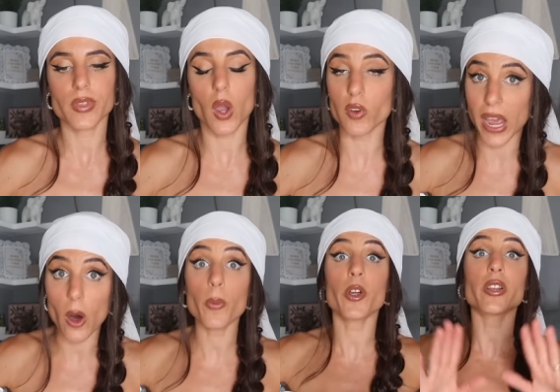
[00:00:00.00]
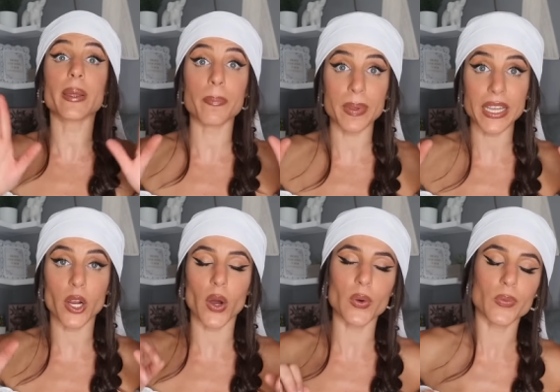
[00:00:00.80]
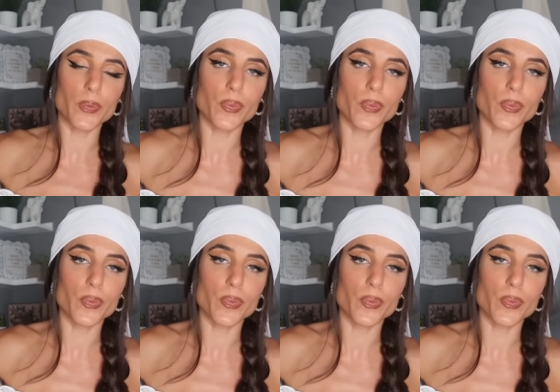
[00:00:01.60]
Or to help her libido